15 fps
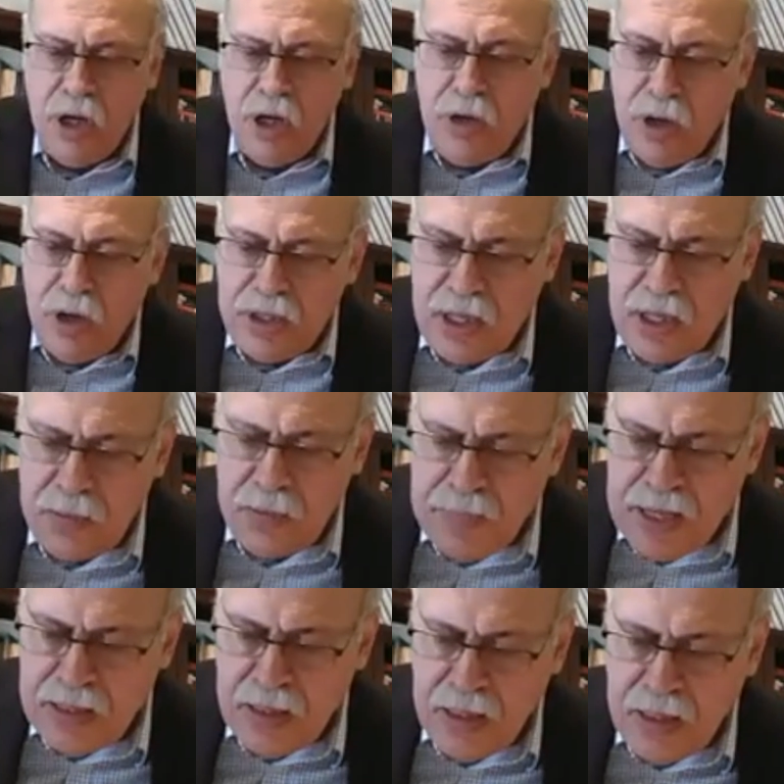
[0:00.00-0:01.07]
Goethe
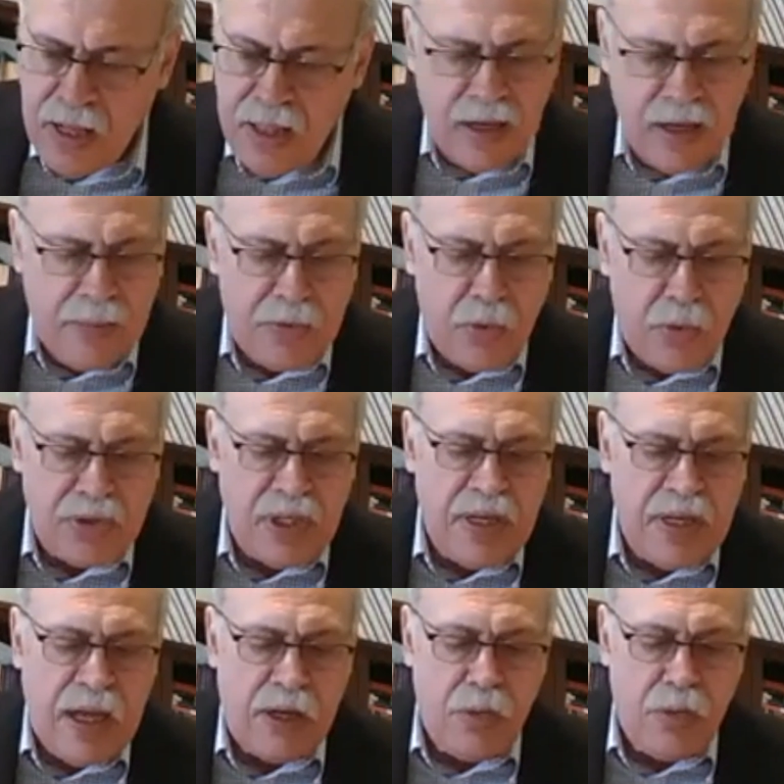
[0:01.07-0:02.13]
admitted that up to his
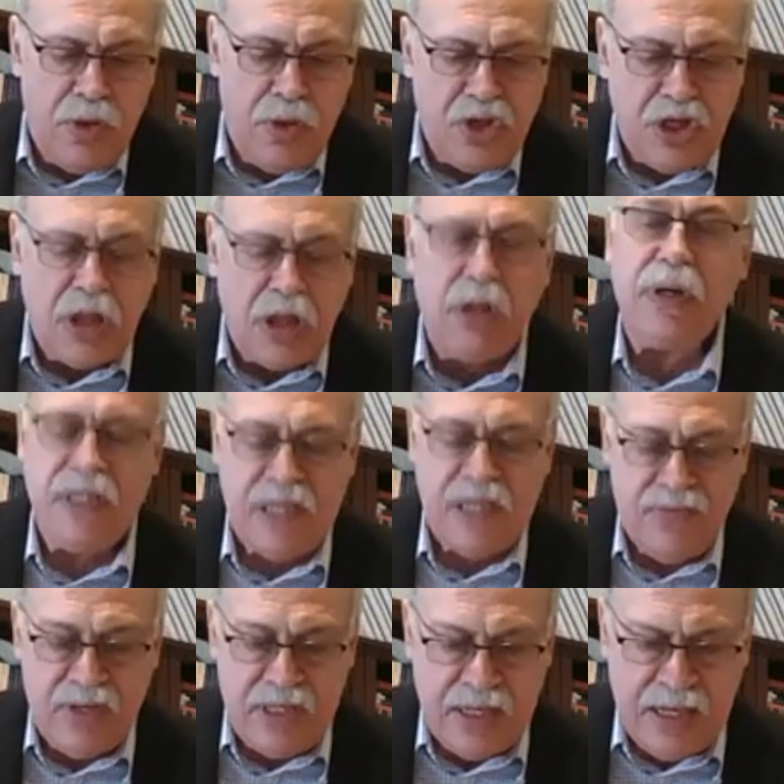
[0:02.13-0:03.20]
encounter with Schiller in
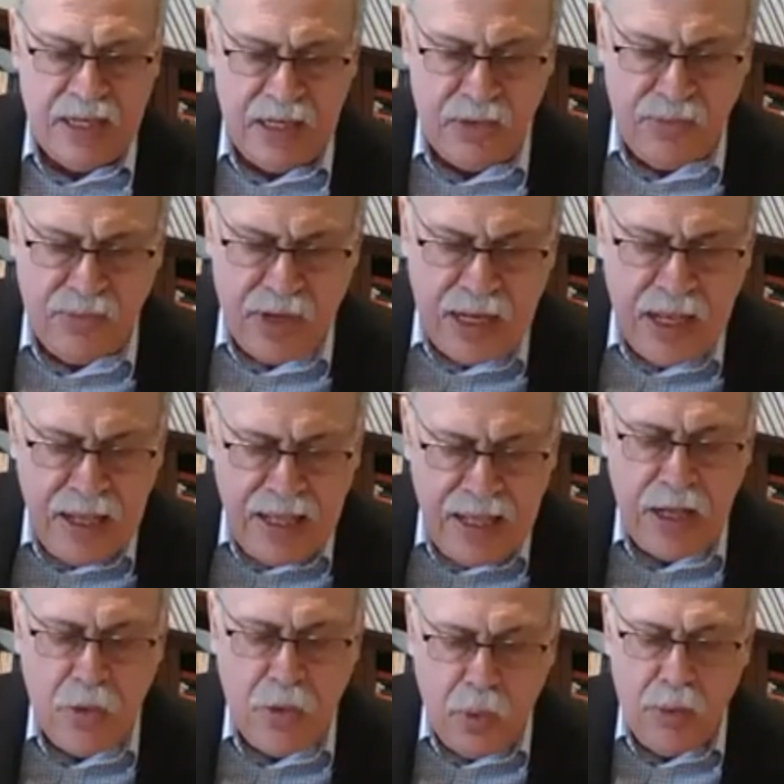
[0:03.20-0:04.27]
1793,
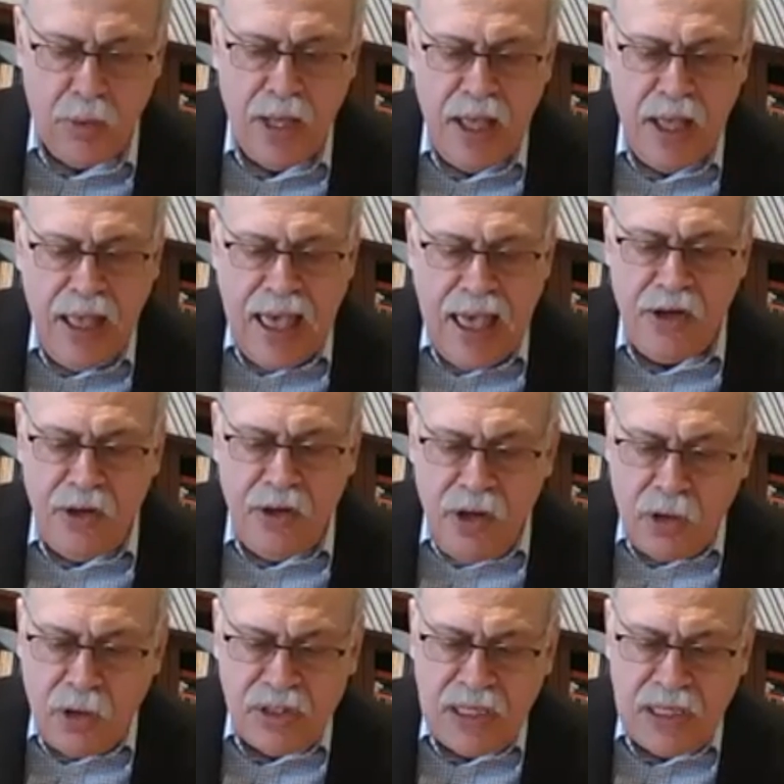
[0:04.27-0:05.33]
he, quote, "had
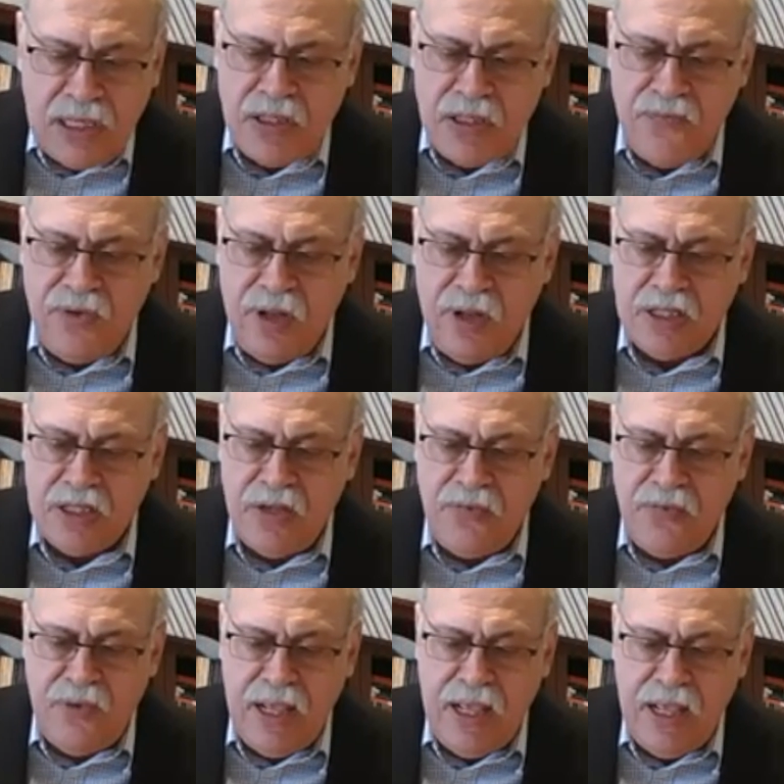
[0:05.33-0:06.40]
no sense of
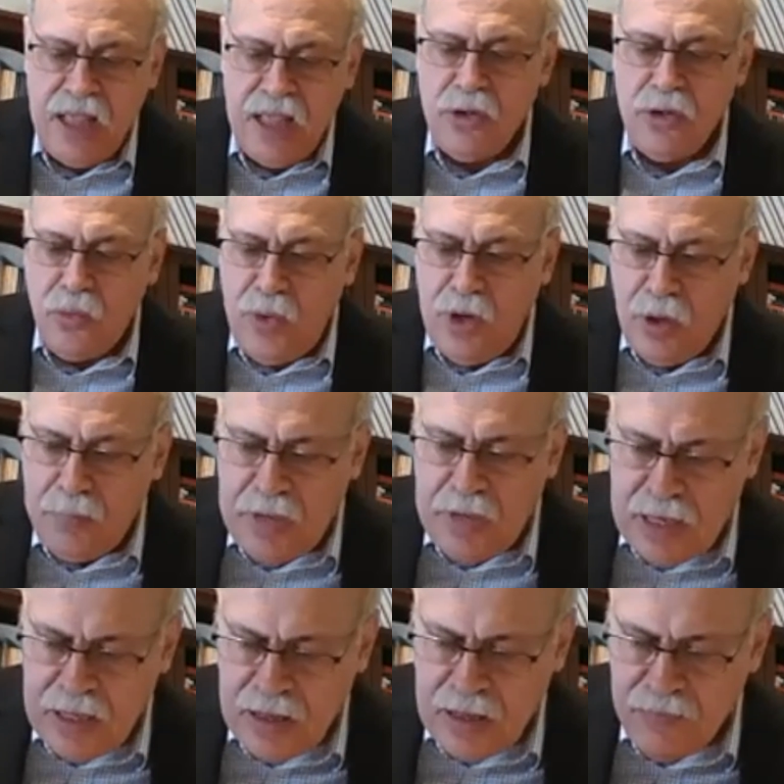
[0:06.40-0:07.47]
philosophy in the real
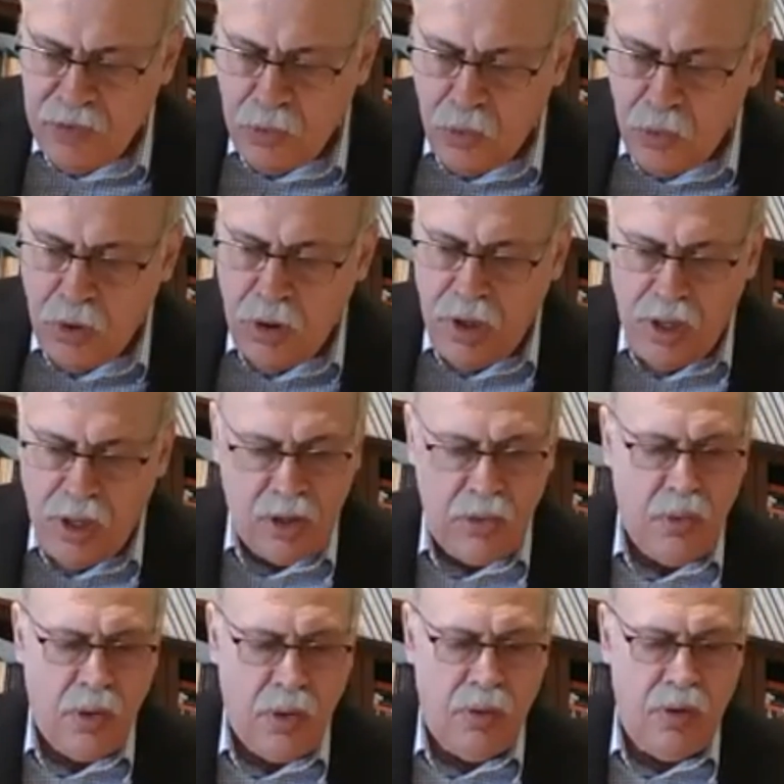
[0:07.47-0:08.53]
meaning of the word,"
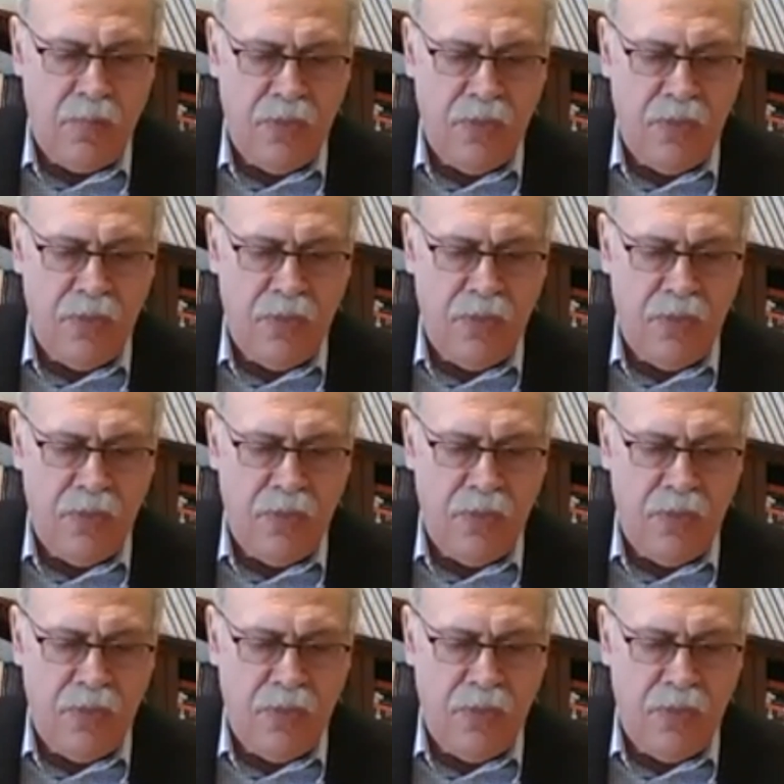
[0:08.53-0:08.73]
unquote.